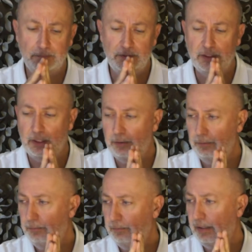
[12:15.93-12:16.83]

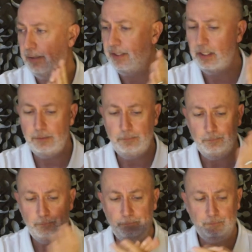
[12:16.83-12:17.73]
So there we go.
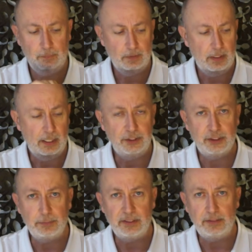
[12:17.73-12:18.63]

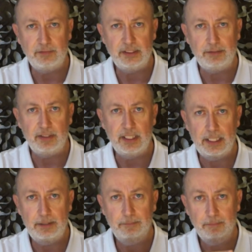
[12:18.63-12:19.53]

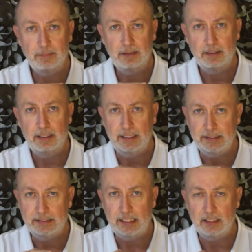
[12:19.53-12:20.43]
HW77K
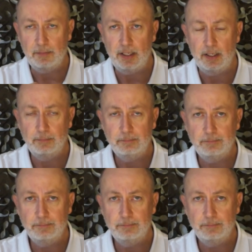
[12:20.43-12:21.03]
is setting the bar.